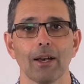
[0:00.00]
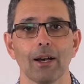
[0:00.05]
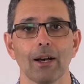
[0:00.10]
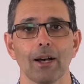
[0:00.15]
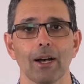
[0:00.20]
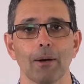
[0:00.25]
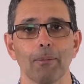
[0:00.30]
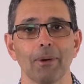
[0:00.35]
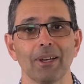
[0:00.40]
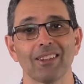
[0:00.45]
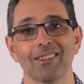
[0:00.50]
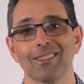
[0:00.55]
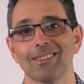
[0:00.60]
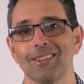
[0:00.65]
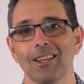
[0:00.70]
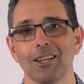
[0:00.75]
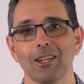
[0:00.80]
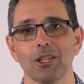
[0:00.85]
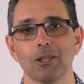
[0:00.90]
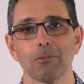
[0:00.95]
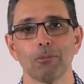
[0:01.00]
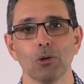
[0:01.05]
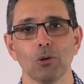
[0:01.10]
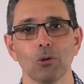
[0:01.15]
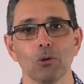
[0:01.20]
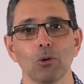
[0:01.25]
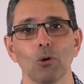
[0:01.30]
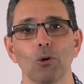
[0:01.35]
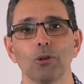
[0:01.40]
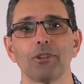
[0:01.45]
extendable
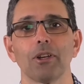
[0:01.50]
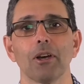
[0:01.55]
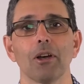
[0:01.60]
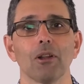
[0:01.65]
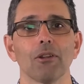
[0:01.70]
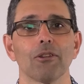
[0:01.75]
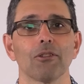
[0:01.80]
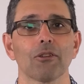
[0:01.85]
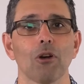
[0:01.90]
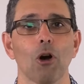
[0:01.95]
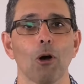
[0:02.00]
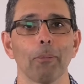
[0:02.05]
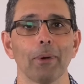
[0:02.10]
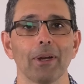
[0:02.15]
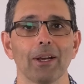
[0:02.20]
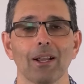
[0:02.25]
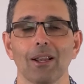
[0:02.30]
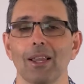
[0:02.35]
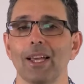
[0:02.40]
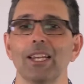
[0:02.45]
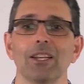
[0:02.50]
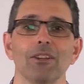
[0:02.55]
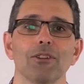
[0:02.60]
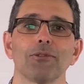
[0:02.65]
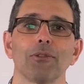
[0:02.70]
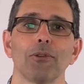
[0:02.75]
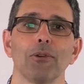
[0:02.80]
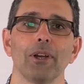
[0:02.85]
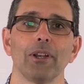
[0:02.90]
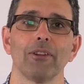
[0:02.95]
or telescopic cleaners,
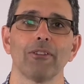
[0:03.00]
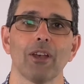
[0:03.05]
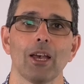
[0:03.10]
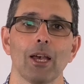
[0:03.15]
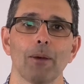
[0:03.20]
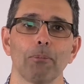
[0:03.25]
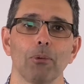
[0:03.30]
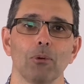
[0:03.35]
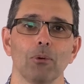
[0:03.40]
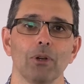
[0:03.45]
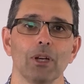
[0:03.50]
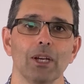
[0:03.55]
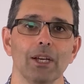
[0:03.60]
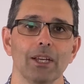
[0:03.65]
for example,